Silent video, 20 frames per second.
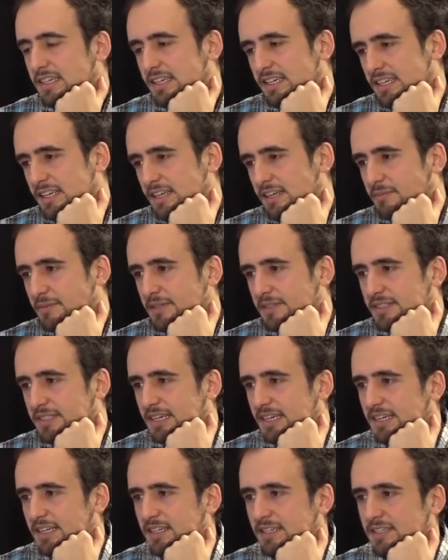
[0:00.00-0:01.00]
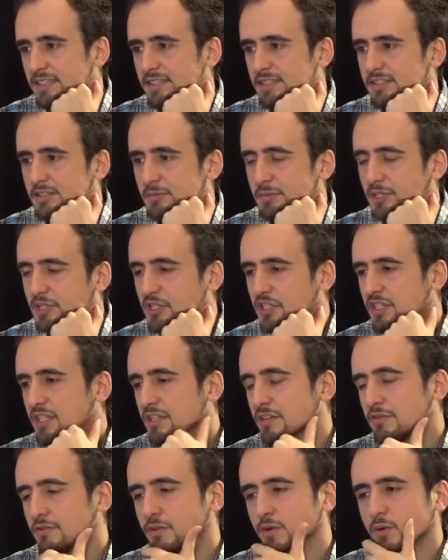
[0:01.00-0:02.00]
yeah, basically,
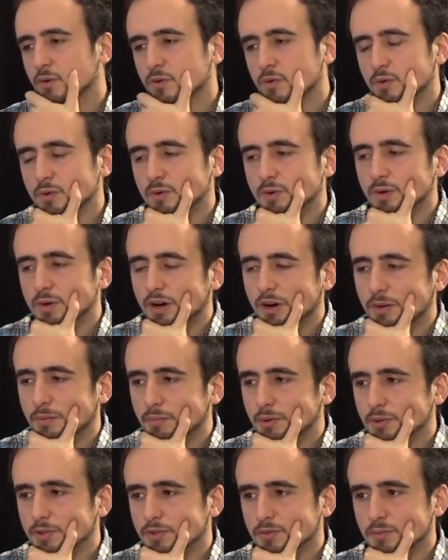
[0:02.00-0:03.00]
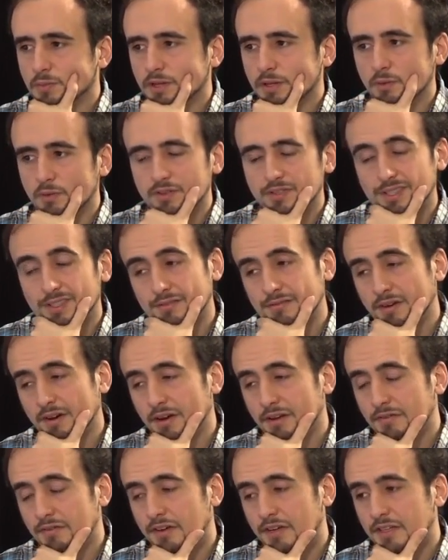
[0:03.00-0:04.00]
especially if you are prone to play with
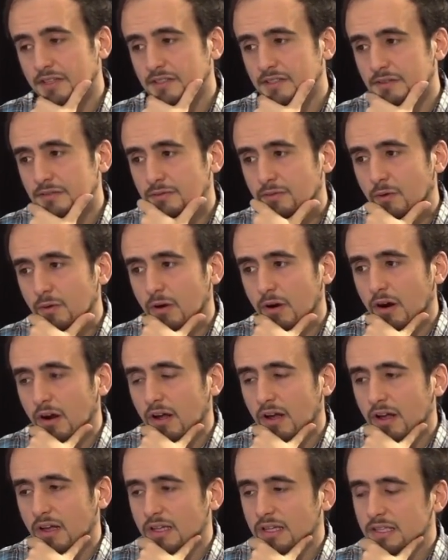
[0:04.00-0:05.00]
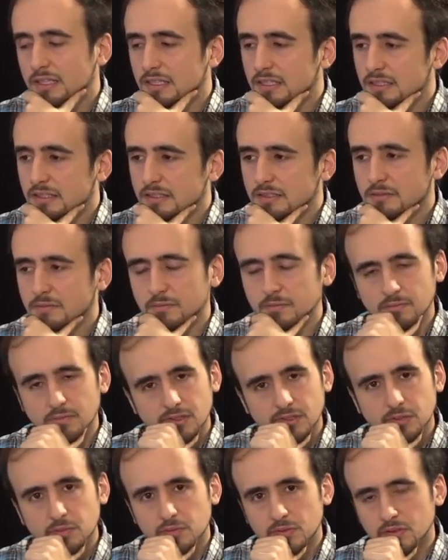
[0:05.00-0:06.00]
c5 against d4, it's
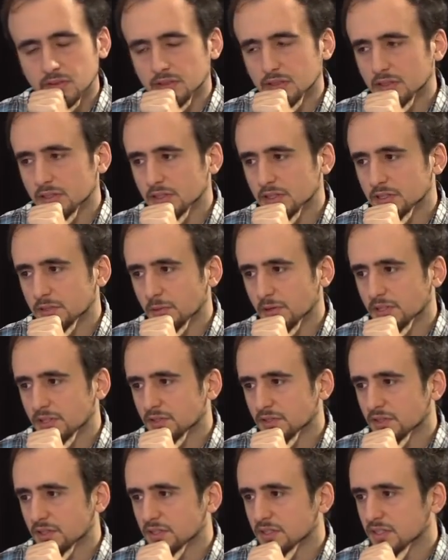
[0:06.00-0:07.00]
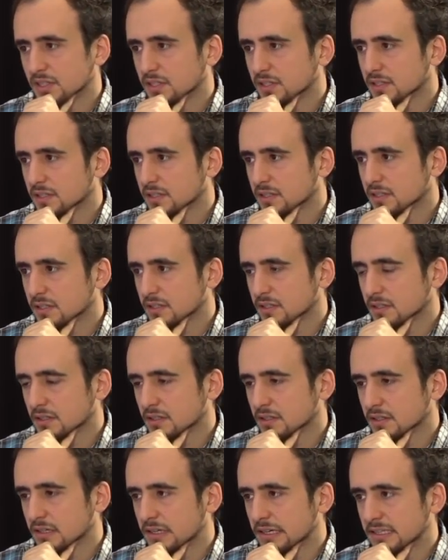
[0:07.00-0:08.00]
a very interesting
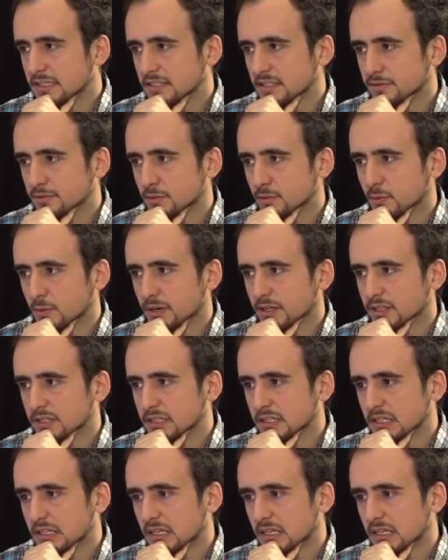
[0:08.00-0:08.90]
idea for white.